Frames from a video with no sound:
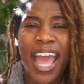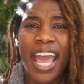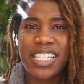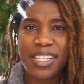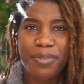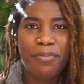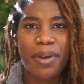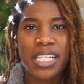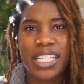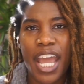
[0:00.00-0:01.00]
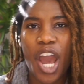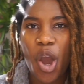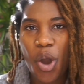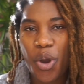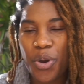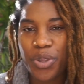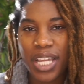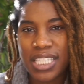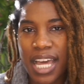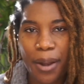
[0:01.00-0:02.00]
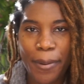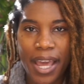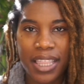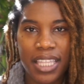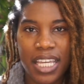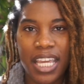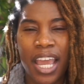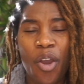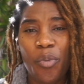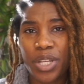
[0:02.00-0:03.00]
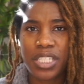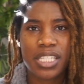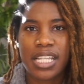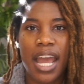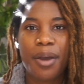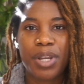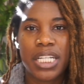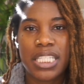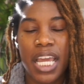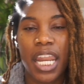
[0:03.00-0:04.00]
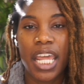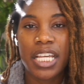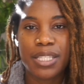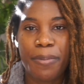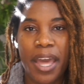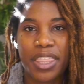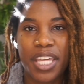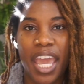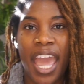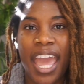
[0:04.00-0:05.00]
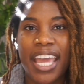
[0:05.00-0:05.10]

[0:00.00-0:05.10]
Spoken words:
And some people might say, oh, that's not a bad thing, which is not. I'm not saying it is a bad thing.